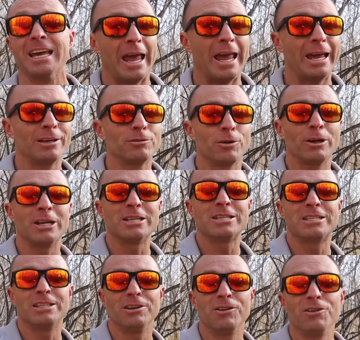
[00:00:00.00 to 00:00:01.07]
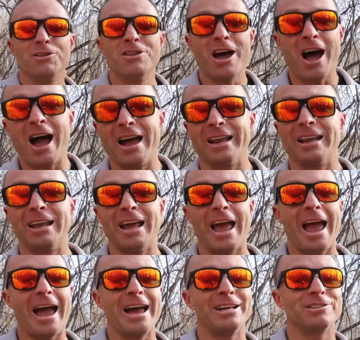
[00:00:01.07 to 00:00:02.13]
Android is still not
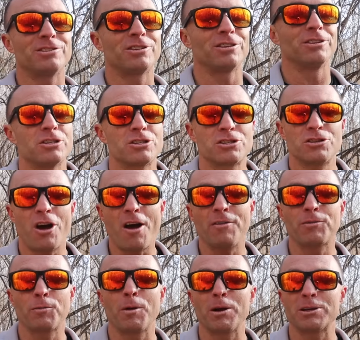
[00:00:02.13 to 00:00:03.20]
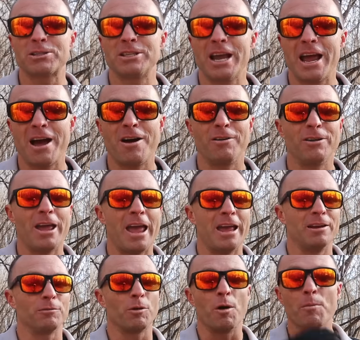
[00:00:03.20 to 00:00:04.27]
as software sound
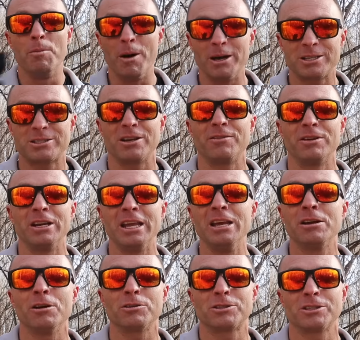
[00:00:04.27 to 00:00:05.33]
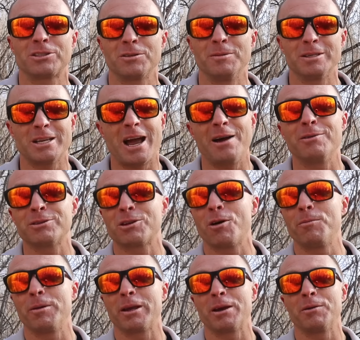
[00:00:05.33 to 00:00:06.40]
and robust of an ecosystem as I was
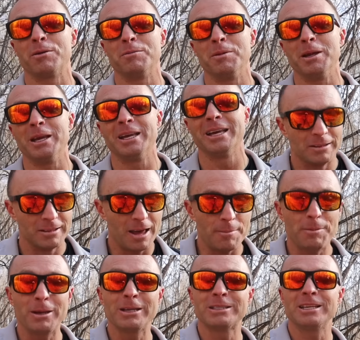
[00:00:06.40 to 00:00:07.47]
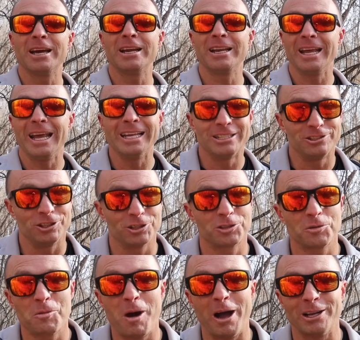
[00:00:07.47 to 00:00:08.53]
hoping it would be. That being said, it's just
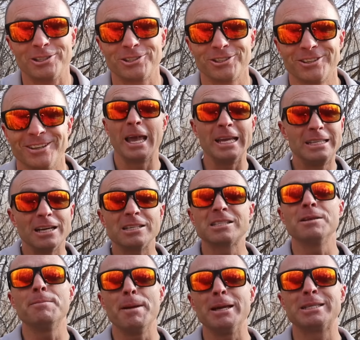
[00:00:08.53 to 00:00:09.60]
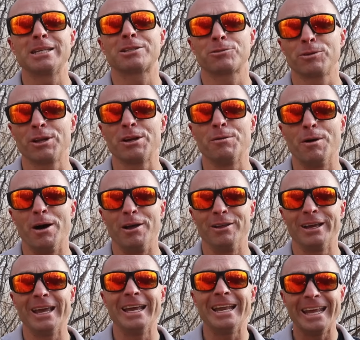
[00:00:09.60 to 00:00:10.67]
a watch. It does the basics really well.
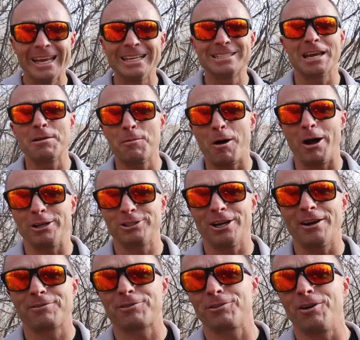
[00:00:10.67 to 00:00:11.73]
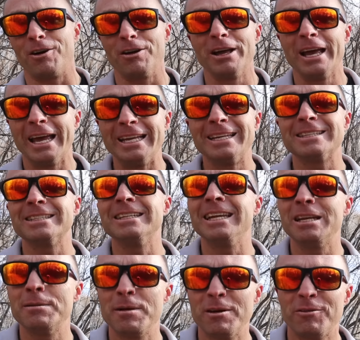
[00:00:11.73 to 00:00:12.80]
It is a watch after all. It doesn't
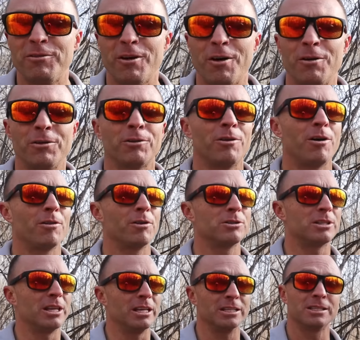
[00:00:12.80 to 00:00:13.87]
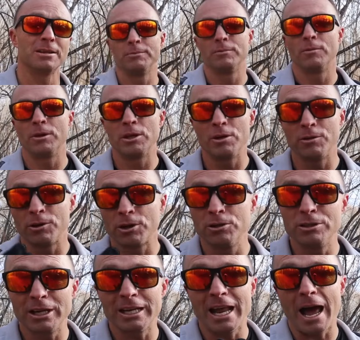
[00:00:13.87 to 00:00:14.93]
need to be a phone or all those things. When you're
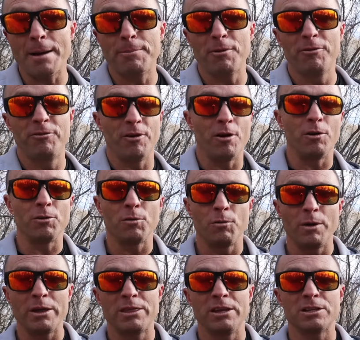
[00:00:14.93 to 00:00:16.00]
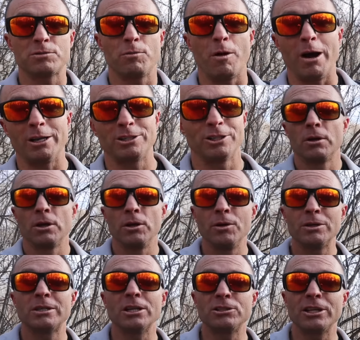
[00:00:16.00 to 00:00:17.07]
using an Apple phone with this watch, you
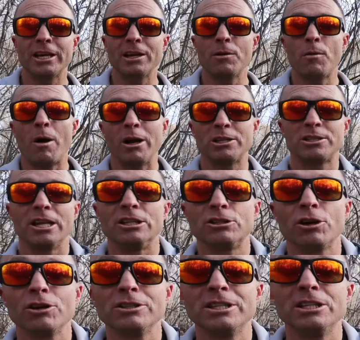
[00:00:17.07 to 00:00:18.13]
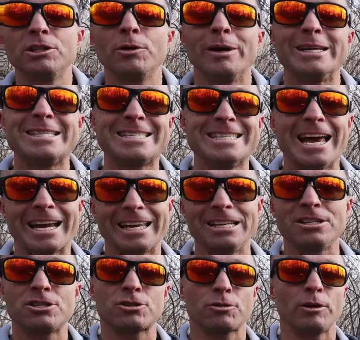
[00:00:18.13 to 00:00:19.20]
essentially get a watch that turns into a
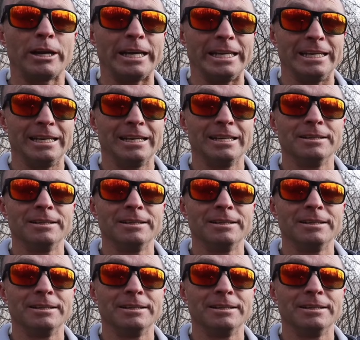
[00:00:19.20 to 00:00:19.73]
second screen.